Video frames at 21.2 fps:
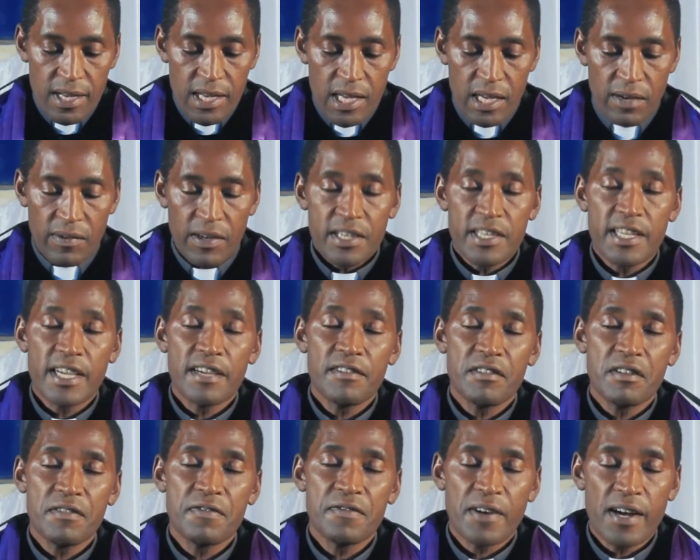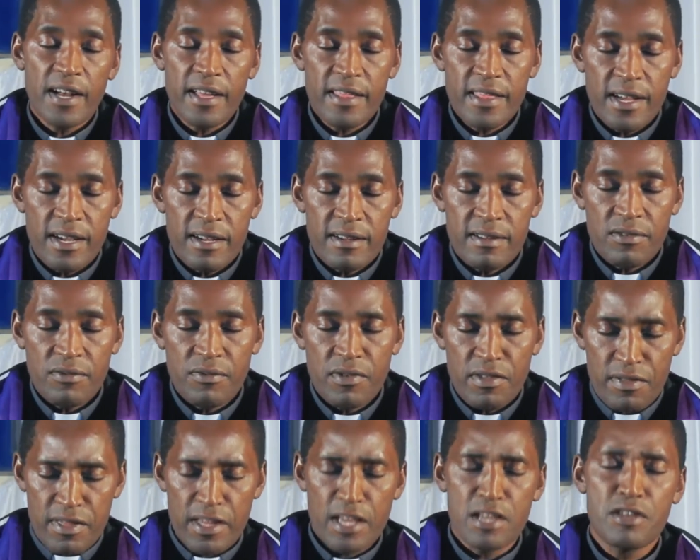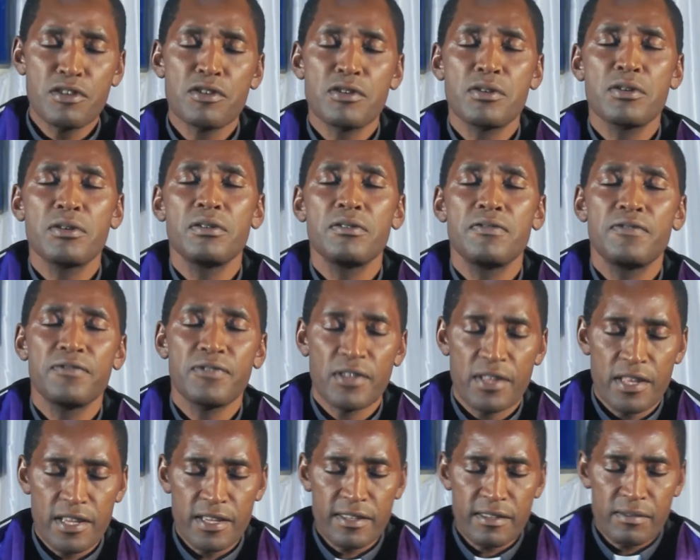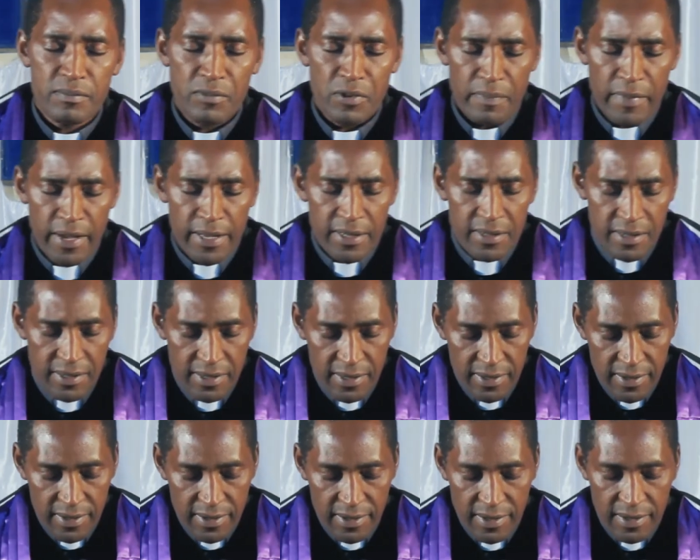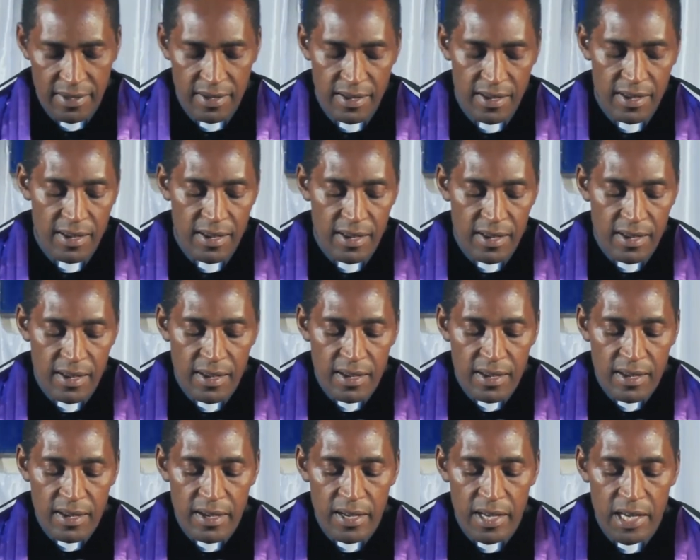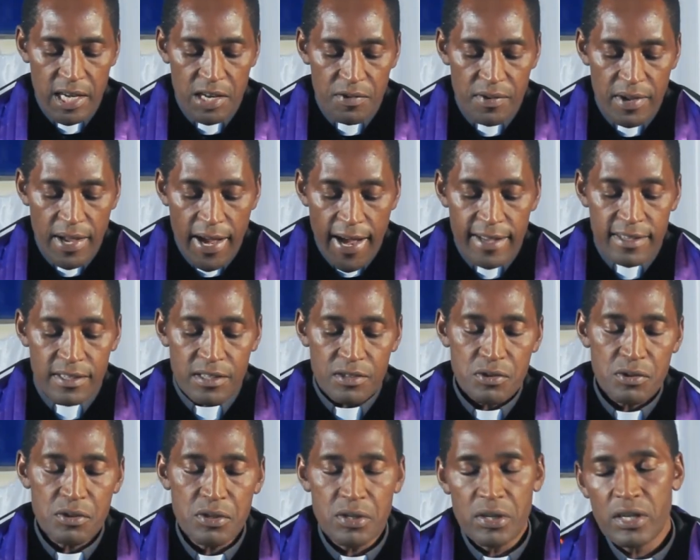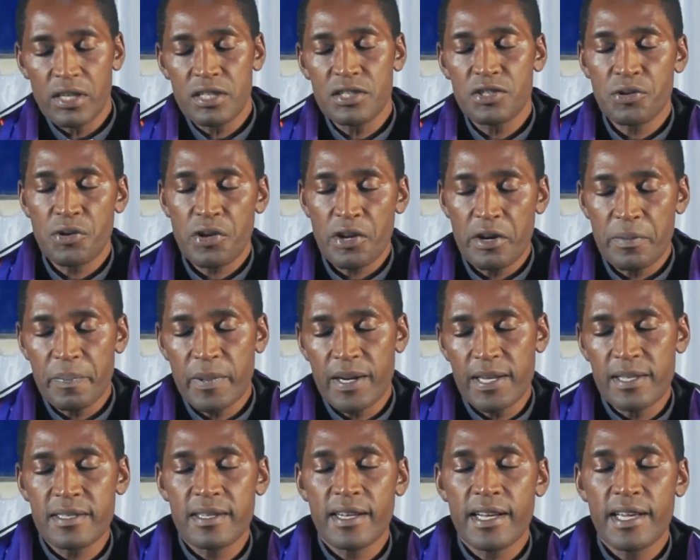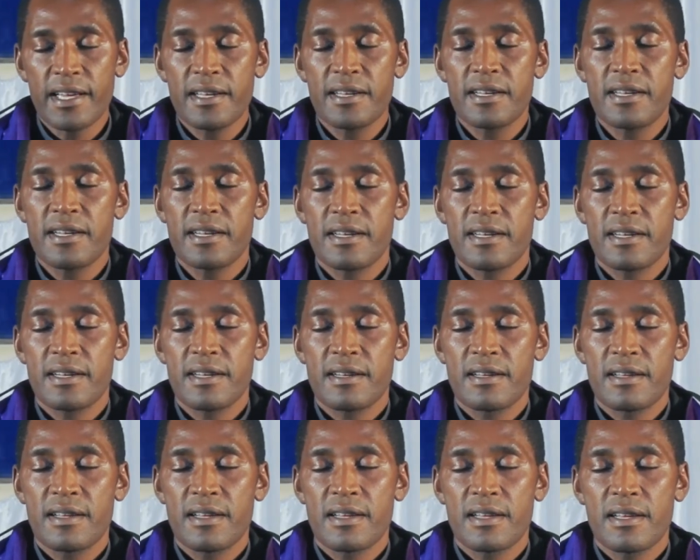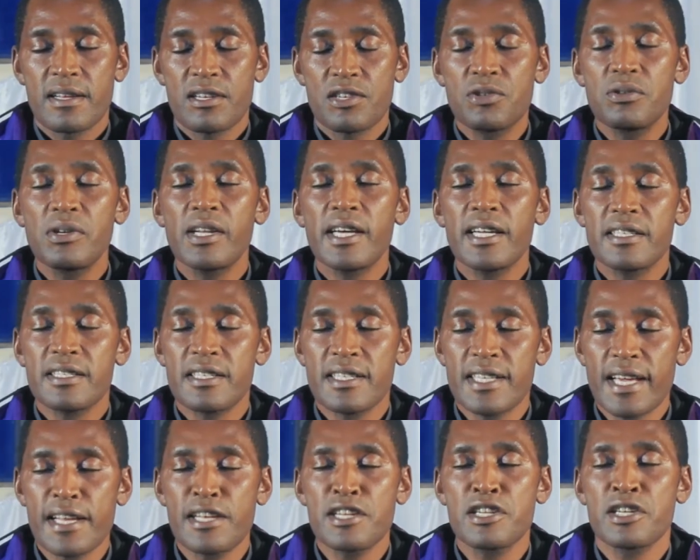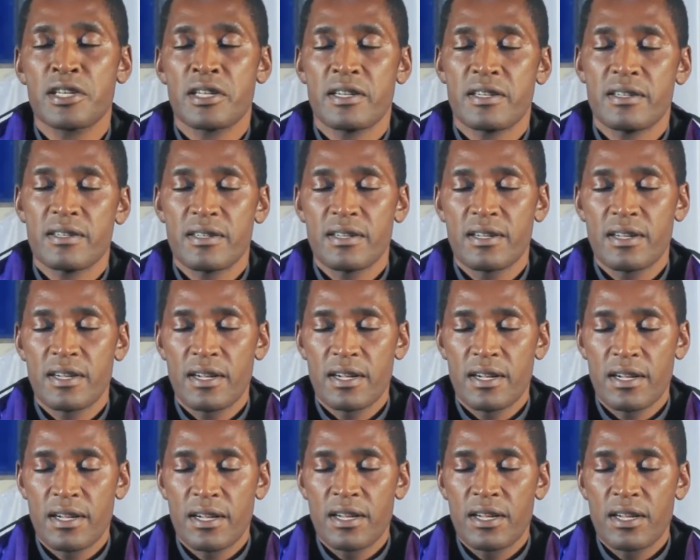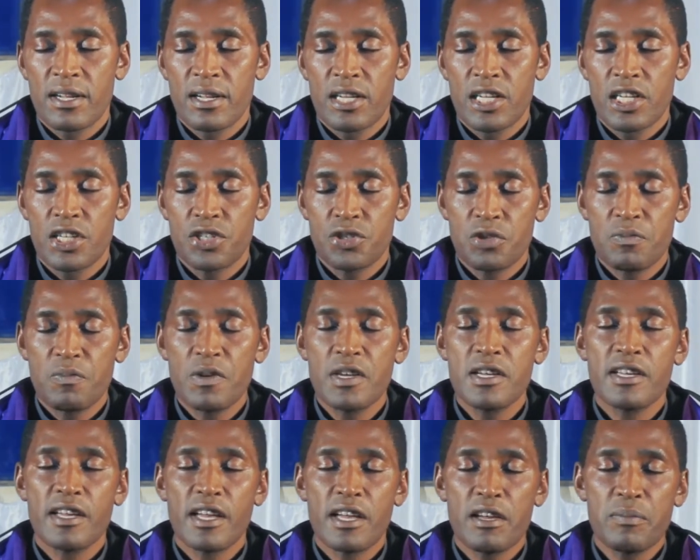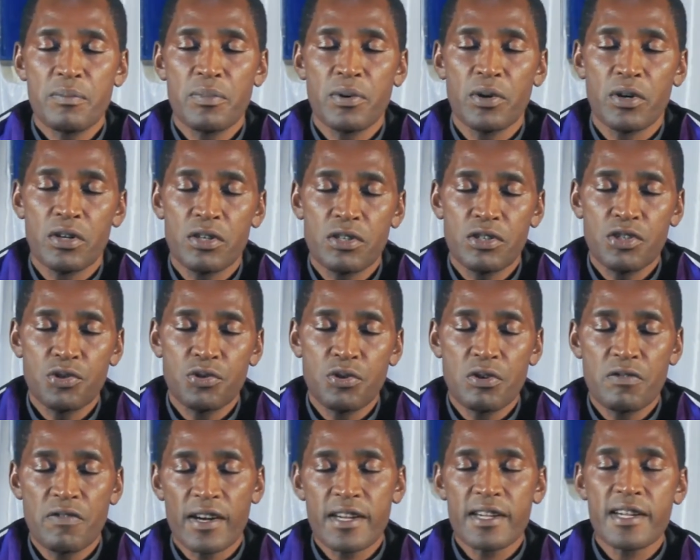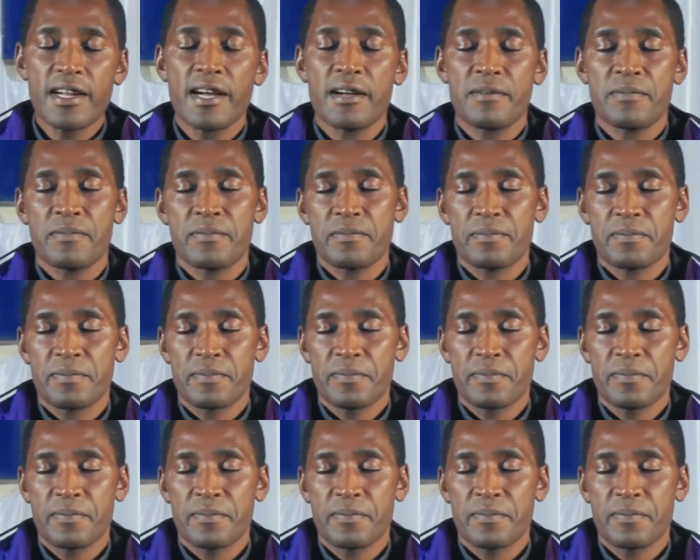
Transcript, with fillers: Our dear Heavenly Father, we thank you for this moment. And we ask you, God, to help us like, do like Daniel, to be able to overcome.